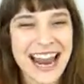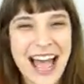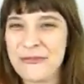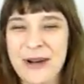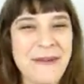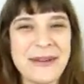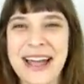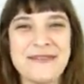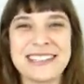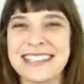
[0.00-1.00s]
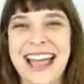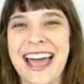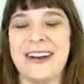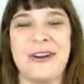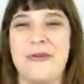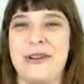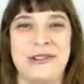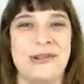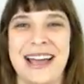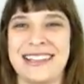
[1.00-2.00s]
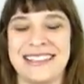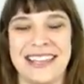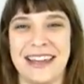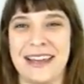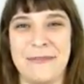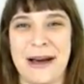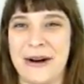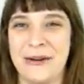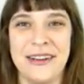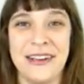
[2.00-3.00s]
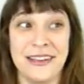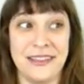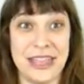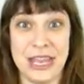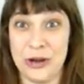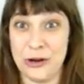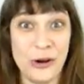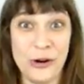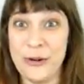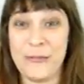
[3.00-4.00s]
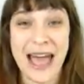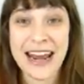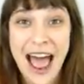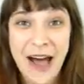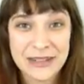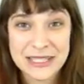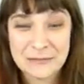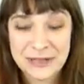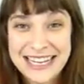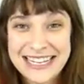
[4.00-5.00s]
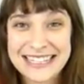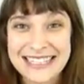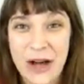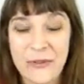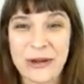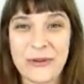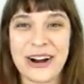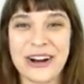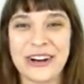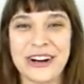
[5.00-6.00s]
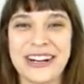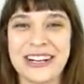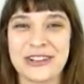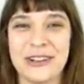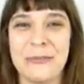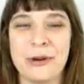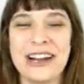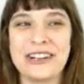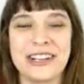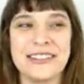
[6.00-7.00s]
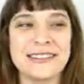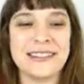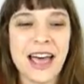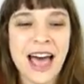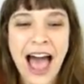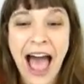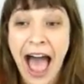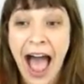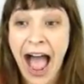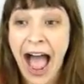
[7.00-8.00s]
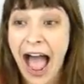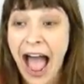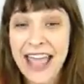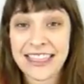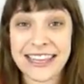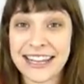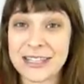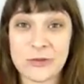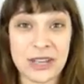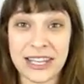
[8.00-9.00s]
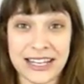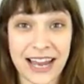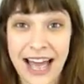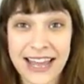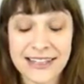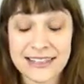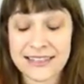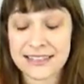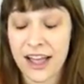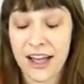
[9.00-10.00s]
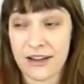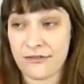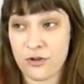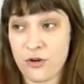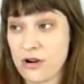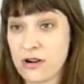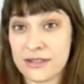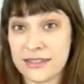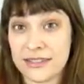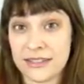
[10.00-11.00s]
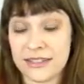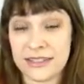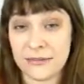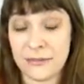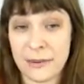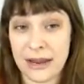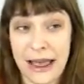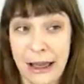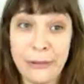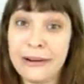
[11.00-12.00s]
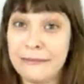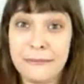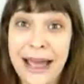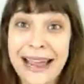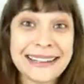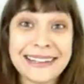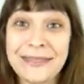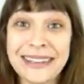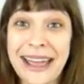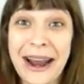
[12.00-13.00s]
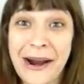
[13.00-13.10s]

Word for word: I, I mean, I'm just, I gotta know what you guys think about the new penthouse. Please tell me, what are your initial impressions? I think it's really nice. Of course, it's a, I mean, I wouldn't mind living there.